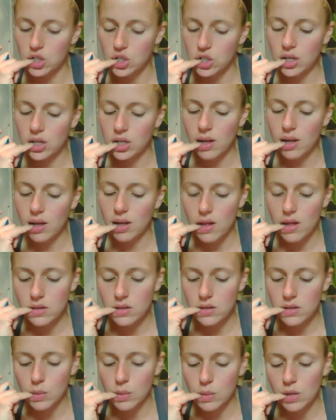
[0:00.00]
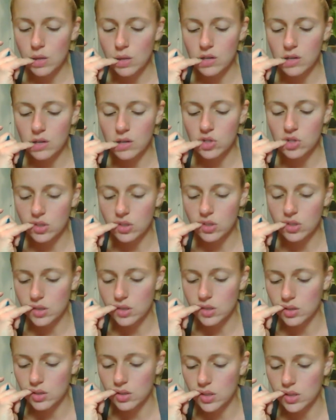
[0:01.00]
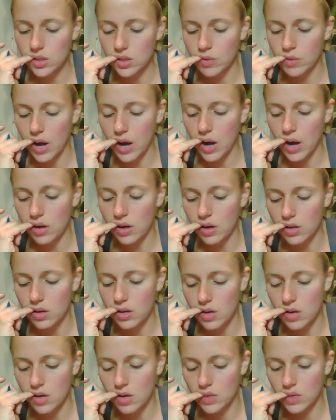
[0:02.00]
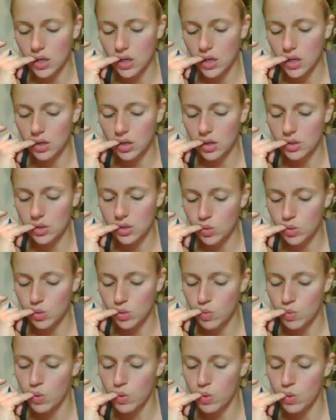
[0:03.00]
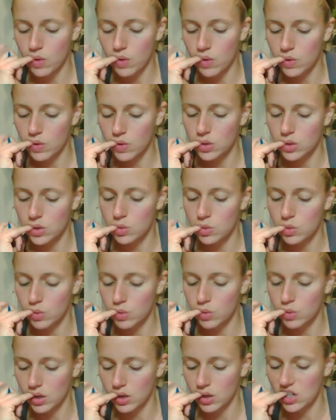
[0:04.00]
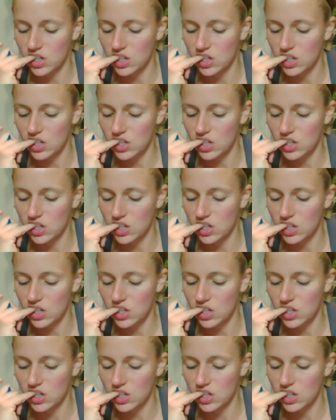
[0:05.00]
G. A statement that instructs the consumer how to obtain a consumer report from the consumer reporting